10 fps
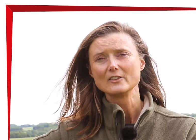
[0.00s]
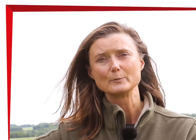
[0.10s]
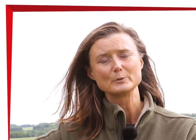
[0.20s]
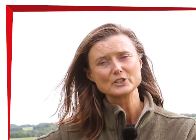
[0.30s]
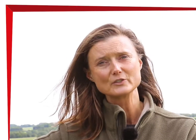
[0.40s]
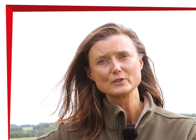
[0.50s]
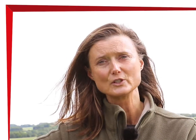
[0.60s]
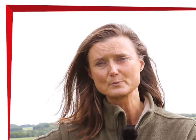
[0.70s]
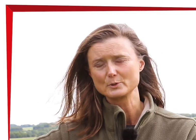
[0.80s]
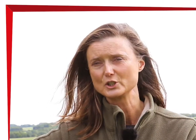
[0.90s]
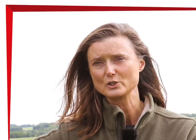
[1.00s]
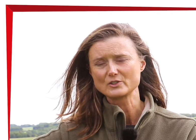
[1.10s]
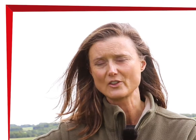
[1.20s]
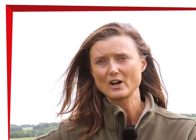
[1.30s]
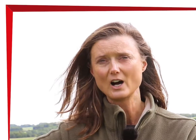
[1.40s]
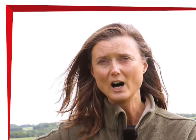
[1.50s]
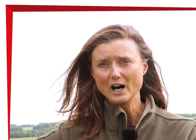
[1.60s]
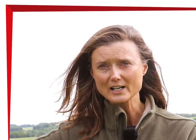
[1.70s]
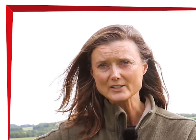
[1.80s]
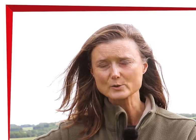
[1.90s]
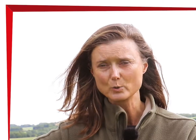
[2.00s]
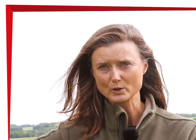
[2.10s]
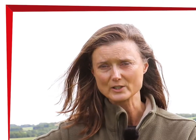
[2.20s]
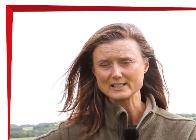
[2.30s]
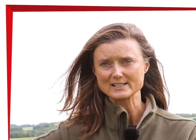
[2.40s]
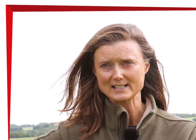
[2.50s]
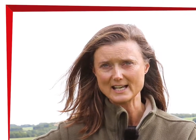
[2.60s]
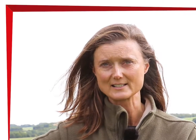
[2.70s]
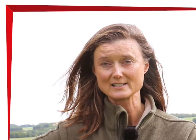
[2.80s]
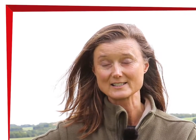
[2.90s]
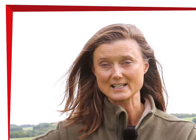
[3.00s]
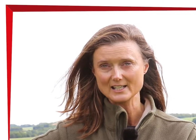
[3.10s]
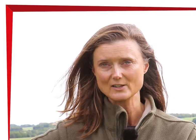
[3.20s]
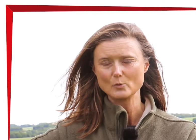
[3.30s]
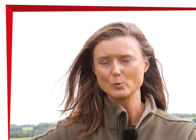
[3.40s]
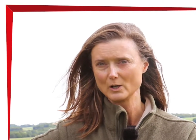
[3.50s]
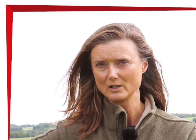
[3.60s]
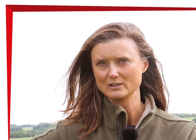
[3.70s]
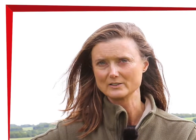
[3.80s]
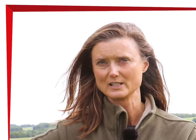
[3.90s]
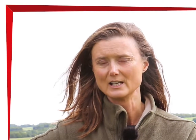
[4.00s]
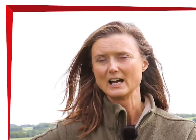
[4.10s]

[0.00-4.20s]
that British food is produced to the highest quality standards in the world